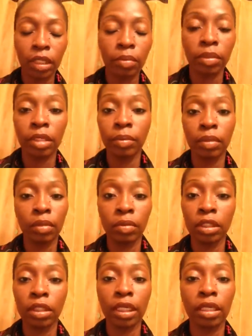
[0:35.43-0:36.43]
people, and we
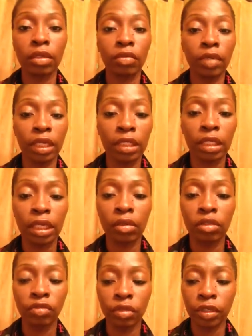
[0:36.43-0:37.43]
just had a great day. It
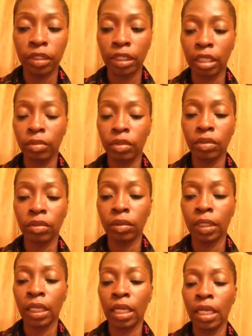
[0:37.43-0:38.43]
was very
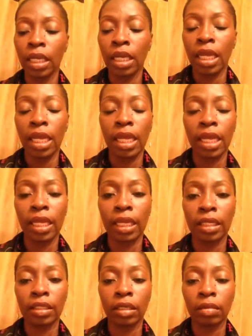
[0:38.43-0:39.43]
celebratory,
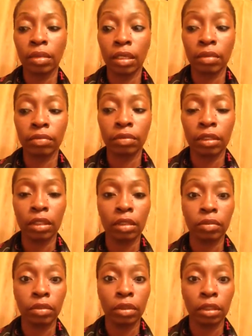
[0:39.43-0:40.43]
and I really
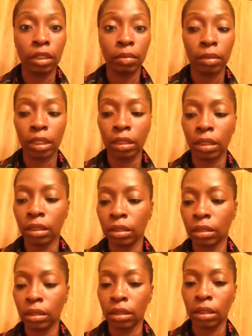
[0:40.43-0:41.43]
appreciated my
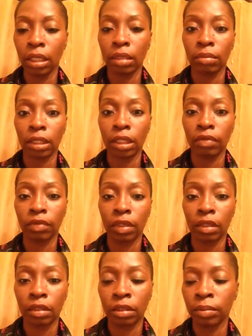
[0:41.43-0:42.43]
lunch and my gift
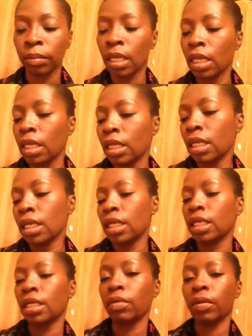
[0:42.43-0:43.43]
cards.
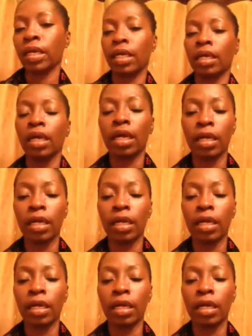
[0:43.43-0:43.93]
Anyway,